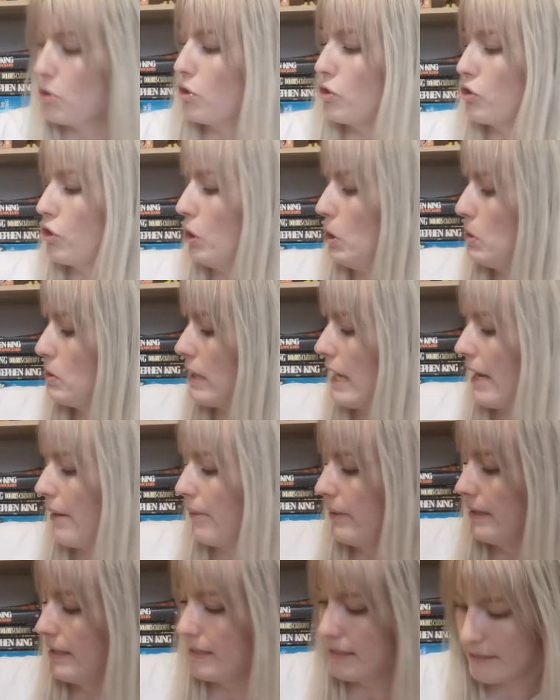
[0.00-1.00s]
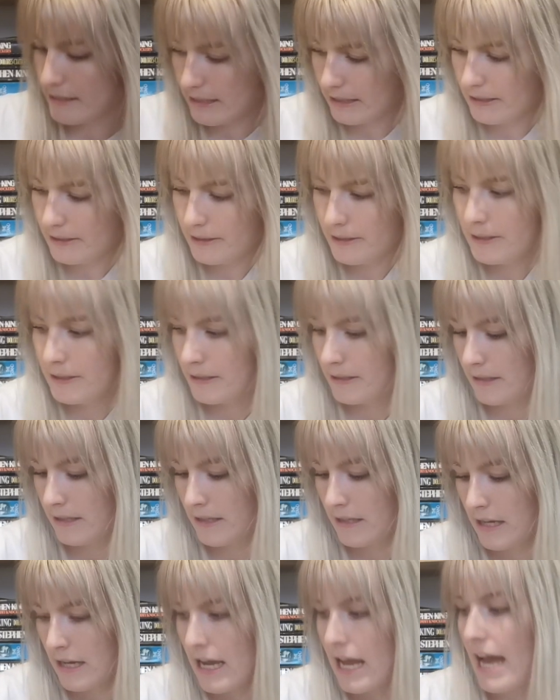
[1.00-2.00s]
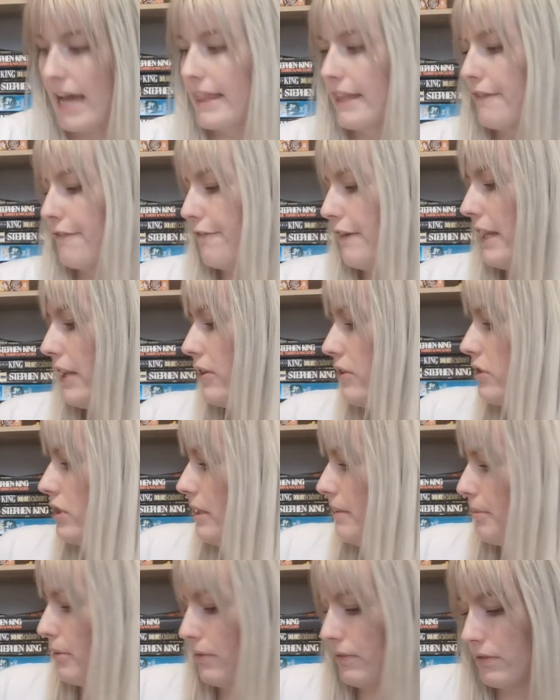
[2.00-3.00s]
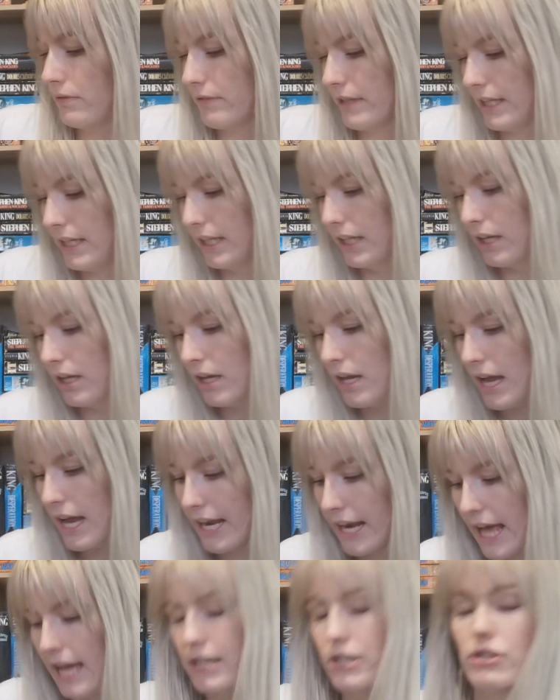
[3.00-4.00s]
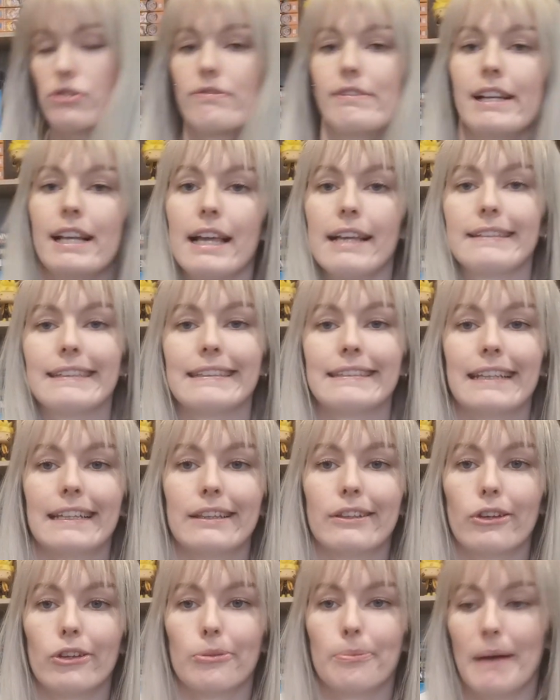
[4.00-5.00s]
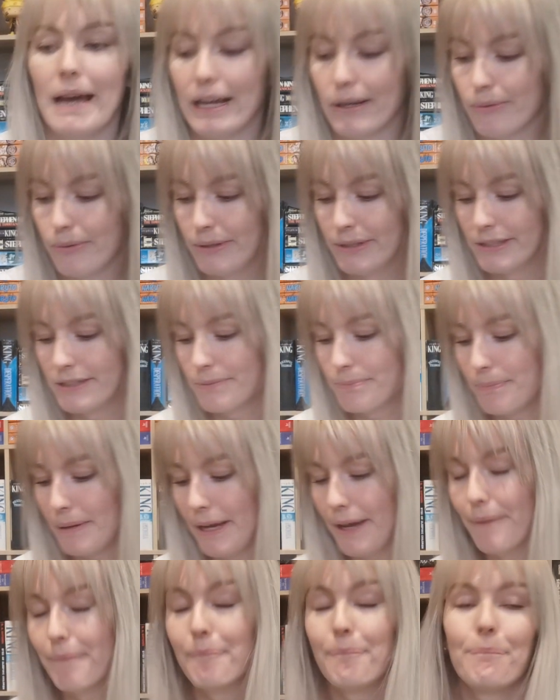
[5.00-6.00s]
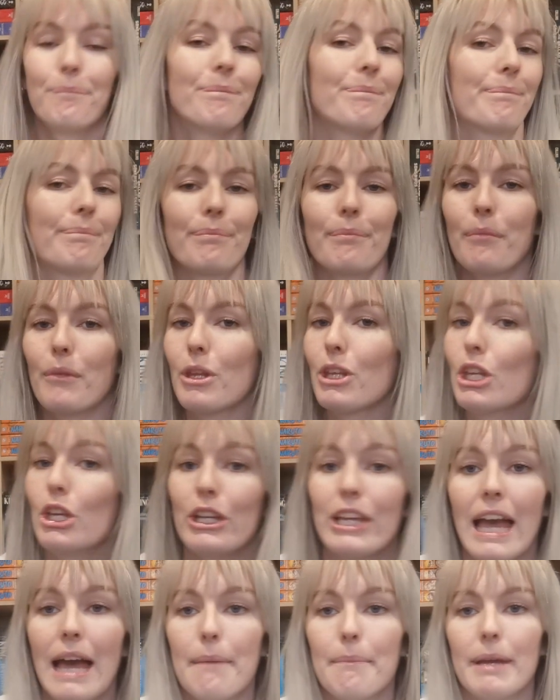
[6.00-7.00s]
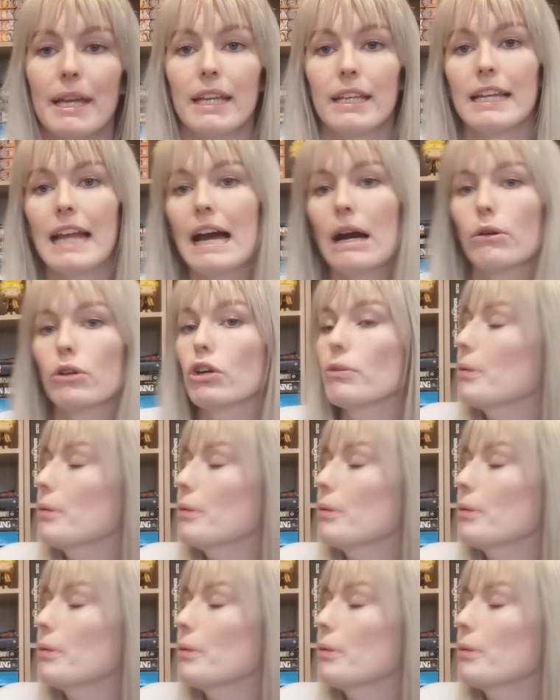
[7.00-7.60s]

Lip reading: the Two Towers, and the Fellowship of the Ring. And I just realised I said those backwards, but you get me. Now